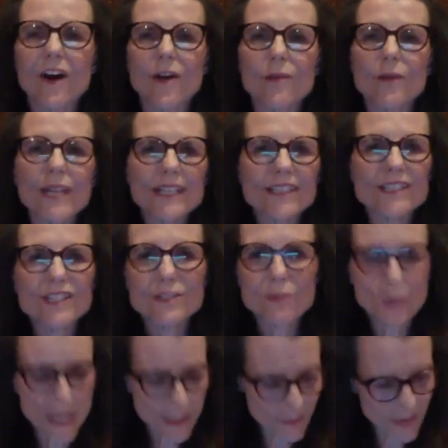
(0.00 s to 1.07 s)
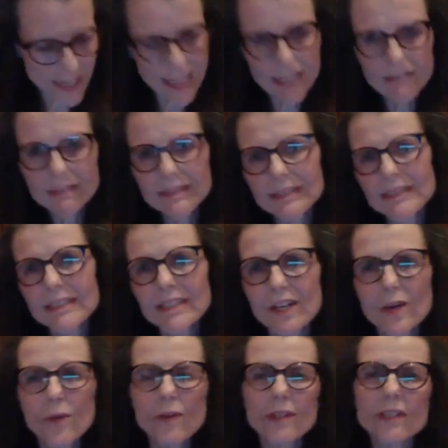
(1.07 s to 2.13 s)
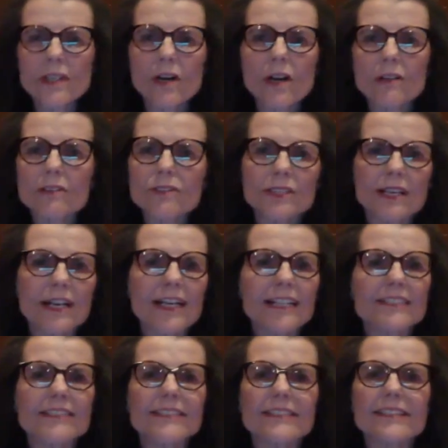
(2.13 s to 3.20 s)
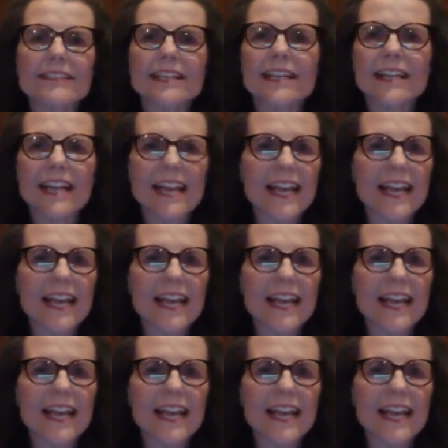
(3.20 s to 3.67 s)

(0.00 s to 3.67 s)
uh, we can just run around and within all those lines and and